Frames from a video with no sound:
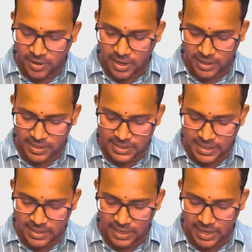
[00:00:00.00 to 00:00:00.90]
and these are
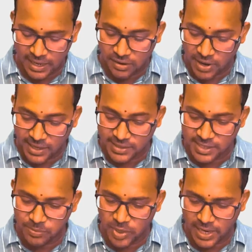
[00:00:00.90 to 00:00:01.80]
the
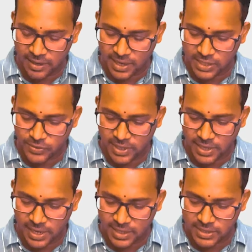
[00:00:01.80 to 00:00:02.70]
simple eccrine sweat
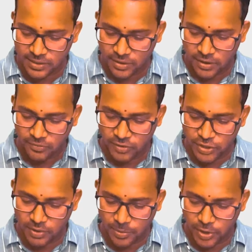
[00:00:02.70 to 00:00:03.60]
glands
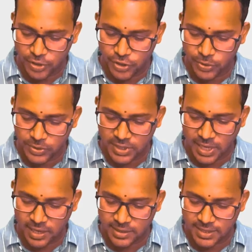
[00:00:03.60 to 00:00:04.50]
which will produce
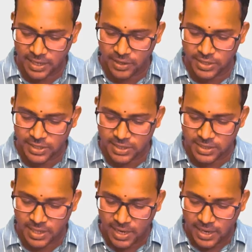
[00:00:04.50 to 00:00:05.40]
their
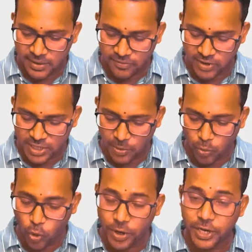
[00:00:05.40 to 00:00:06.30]
secretions which are
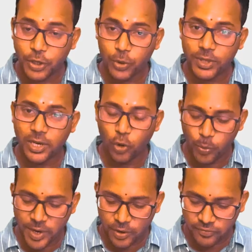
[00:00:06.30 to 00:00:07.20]
poured into the
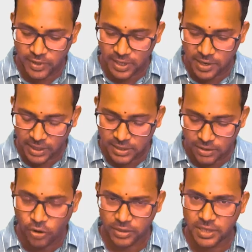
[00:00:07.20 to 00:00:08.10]
lumen of the duct
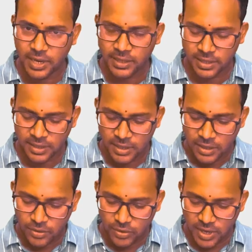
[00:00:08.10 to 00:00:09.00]
or the duct,
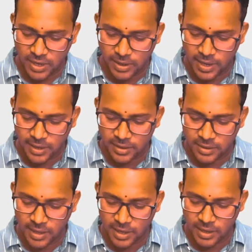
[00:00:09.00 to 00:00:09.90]
okay, and
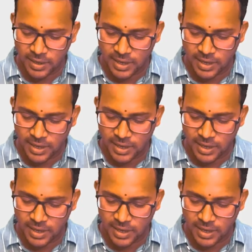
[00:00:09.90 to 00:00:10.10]
they are